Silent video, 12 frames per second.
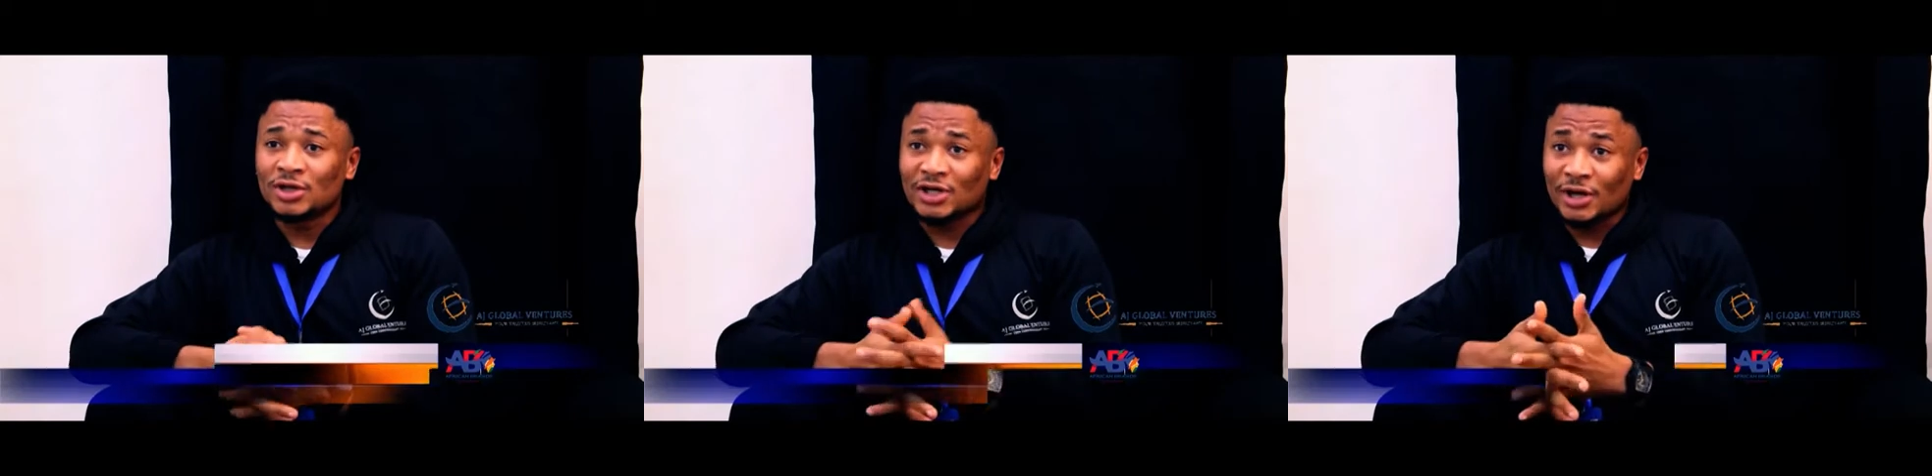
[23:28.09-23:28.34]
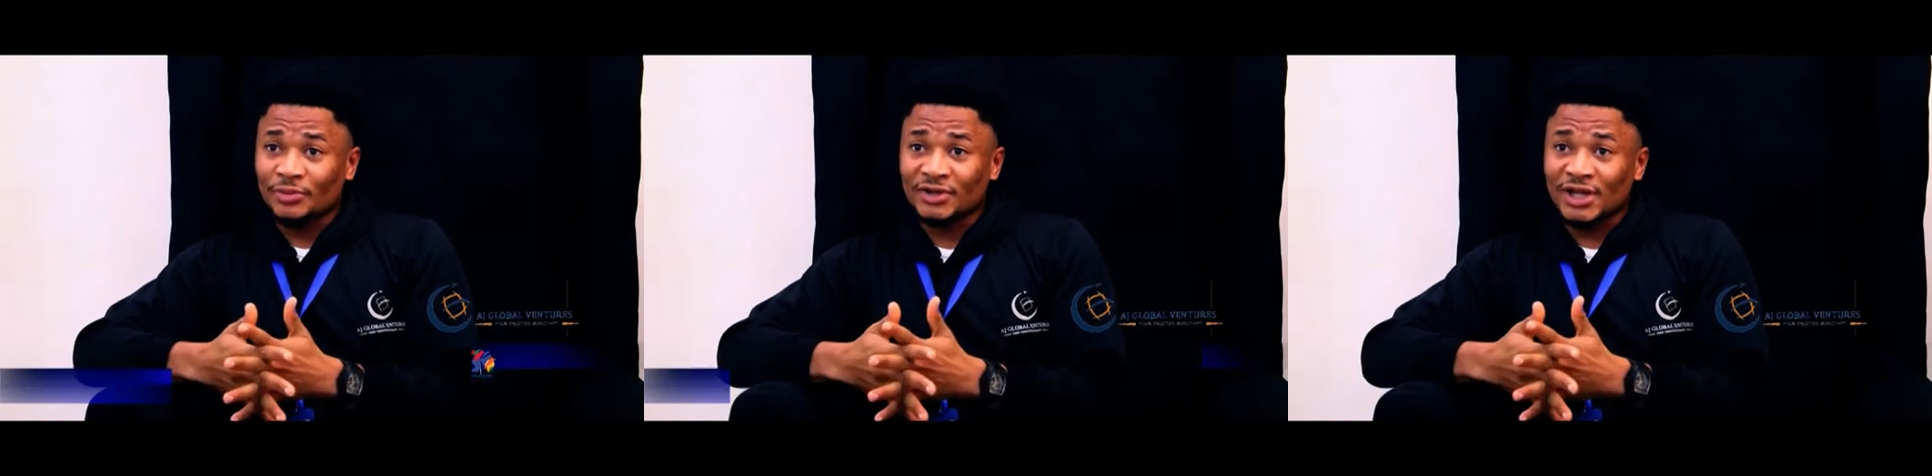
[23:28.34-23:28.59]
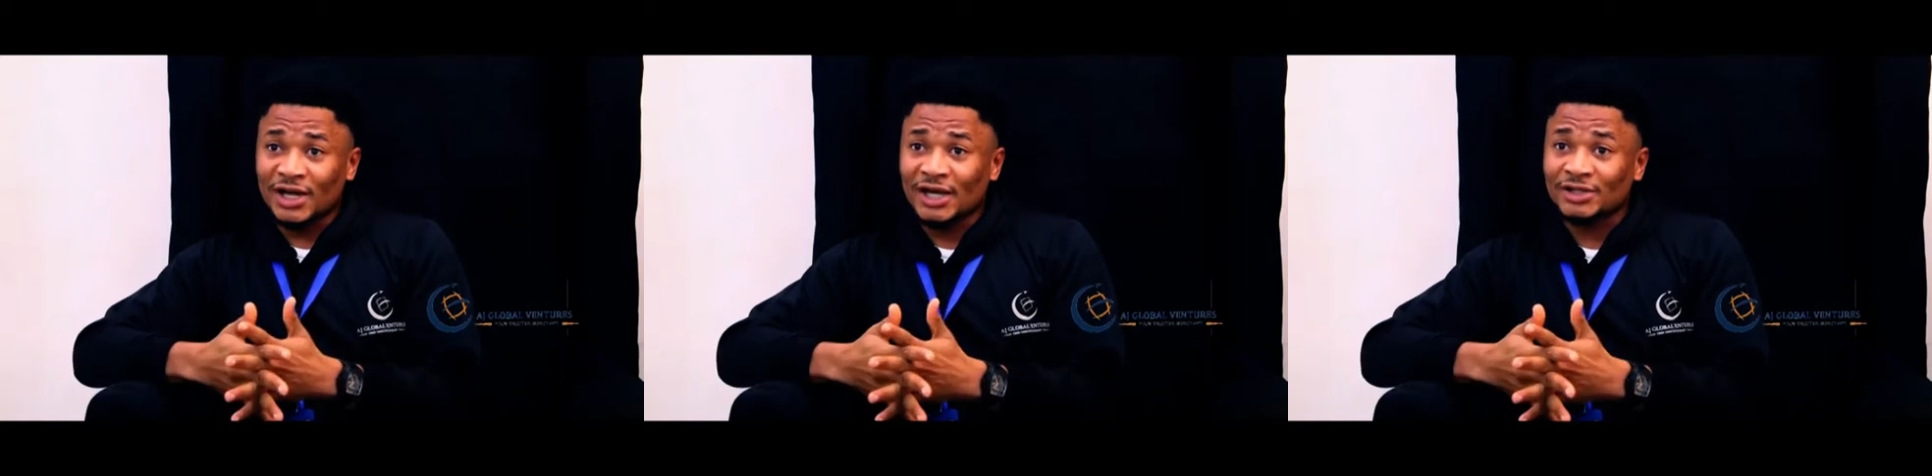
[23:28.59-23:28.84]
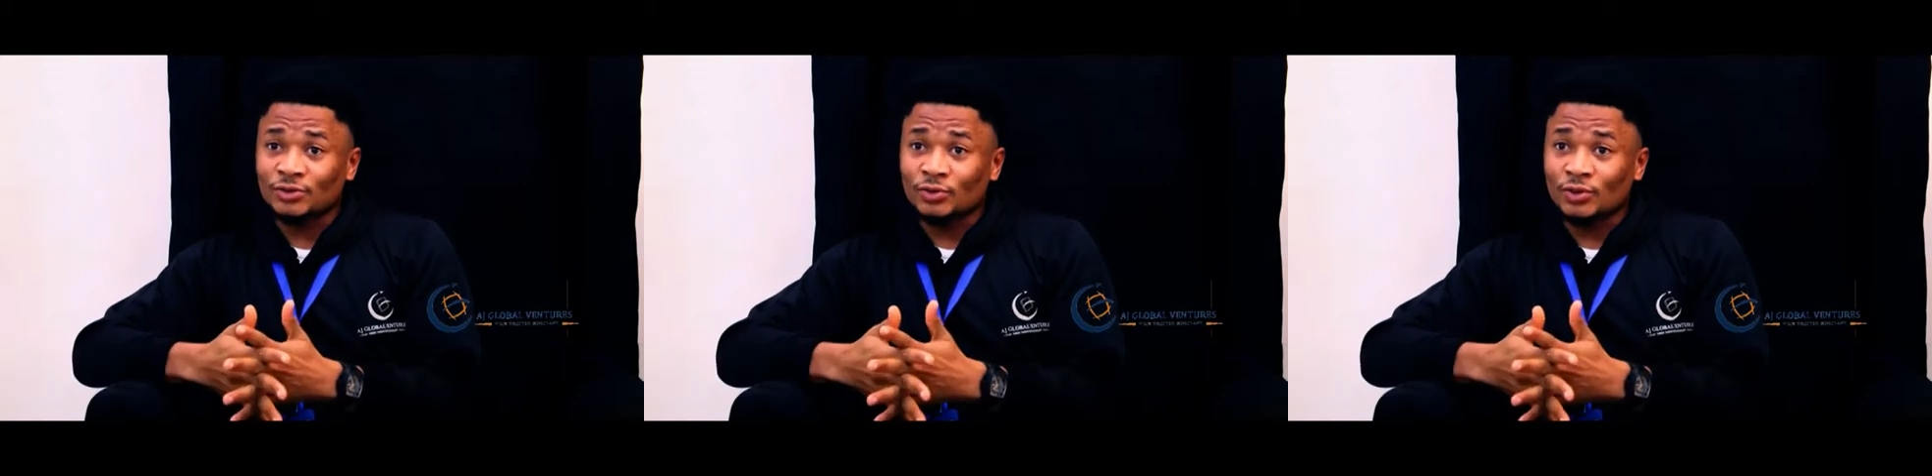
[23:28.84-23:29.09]

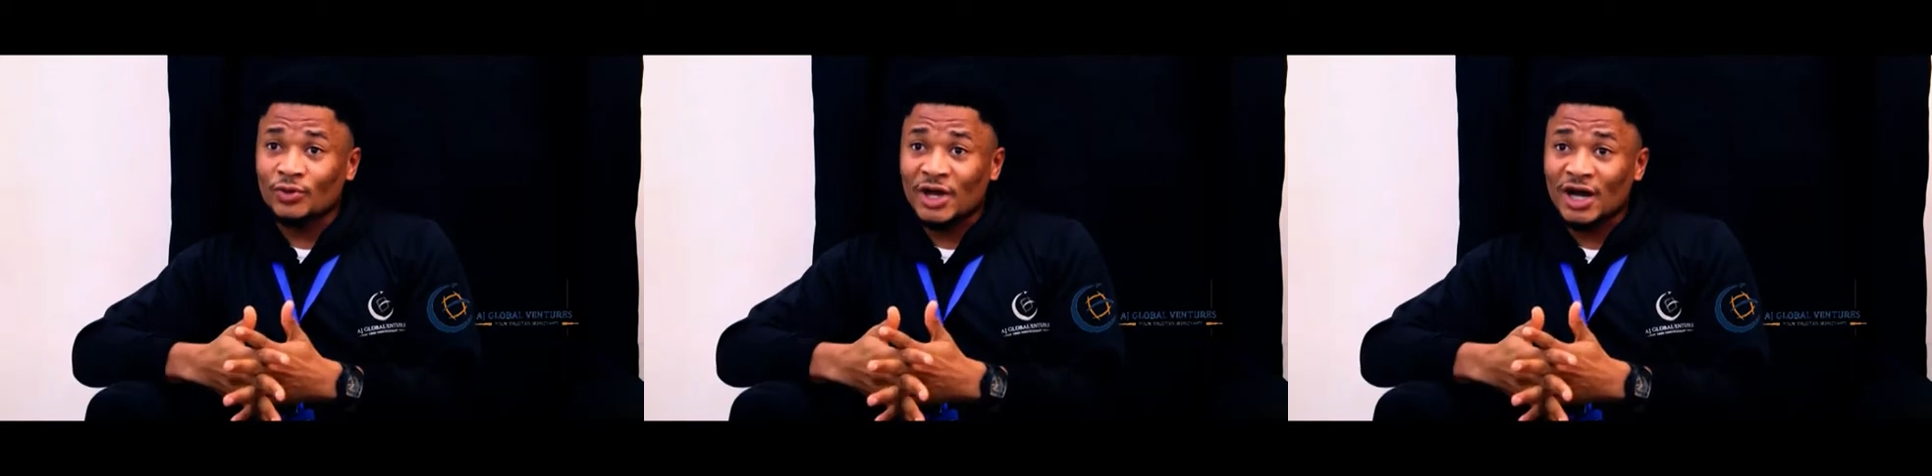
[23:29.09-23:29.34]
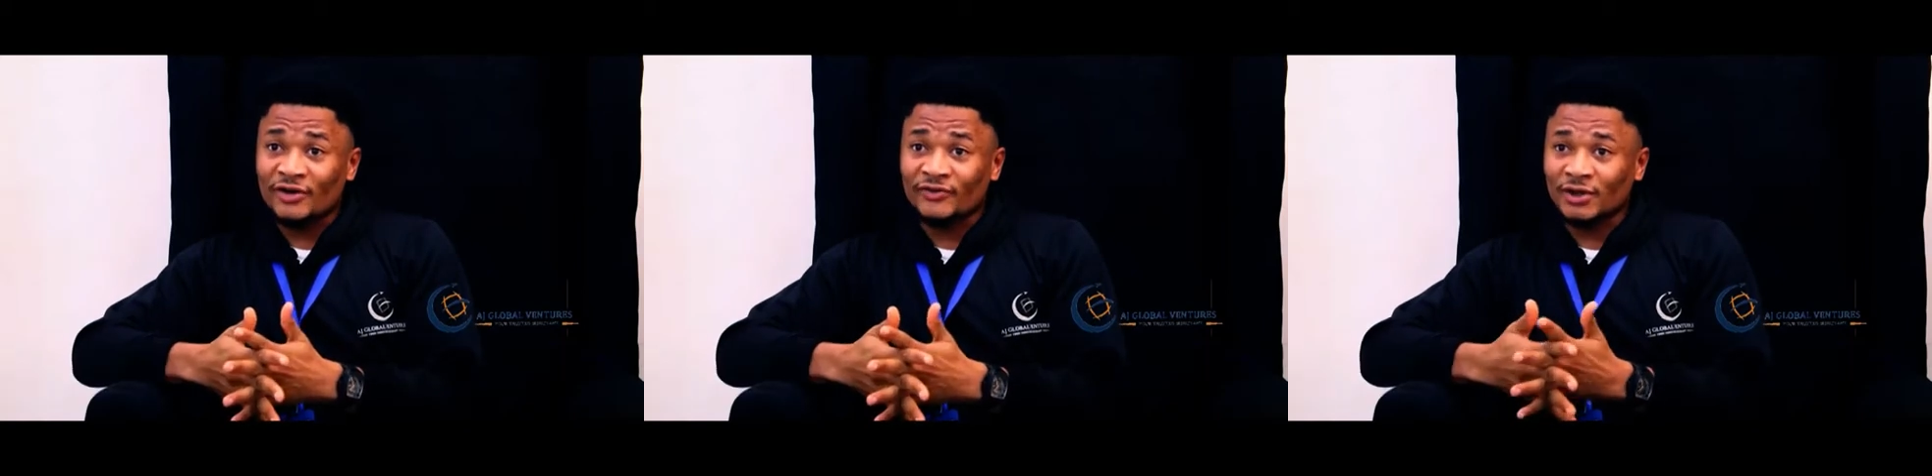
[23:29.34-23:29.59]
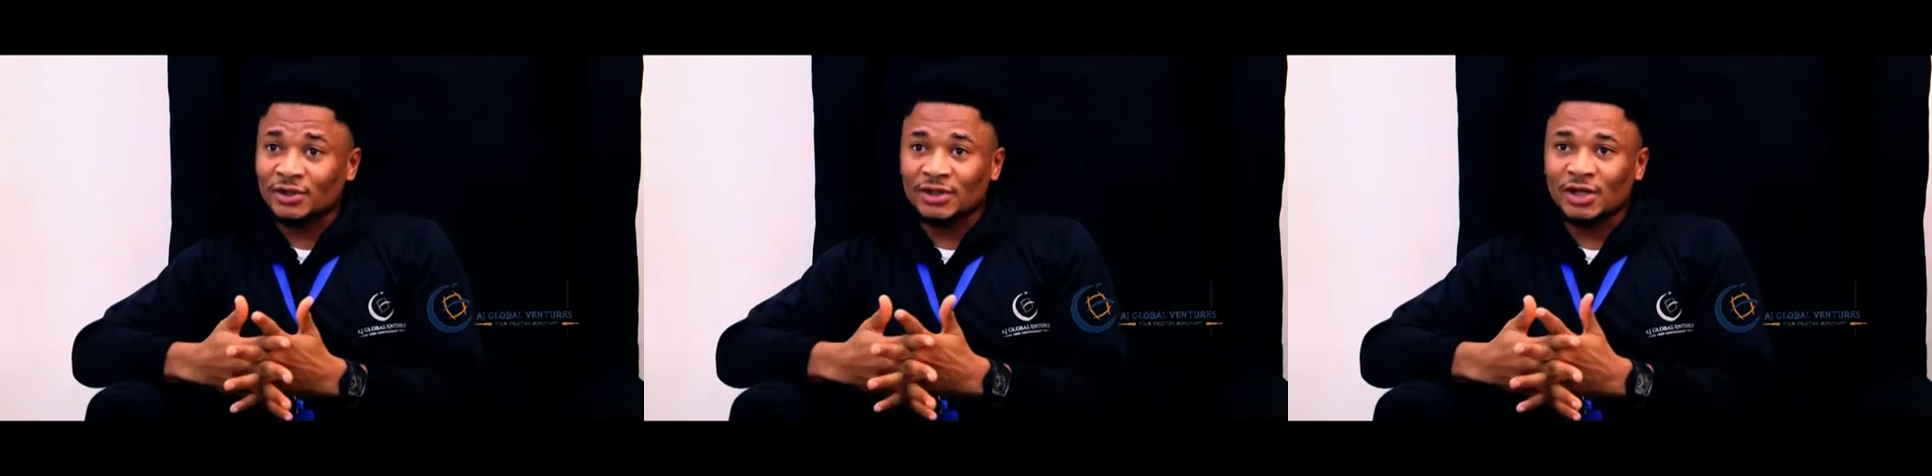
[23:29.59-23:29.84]
capitalize on what we have and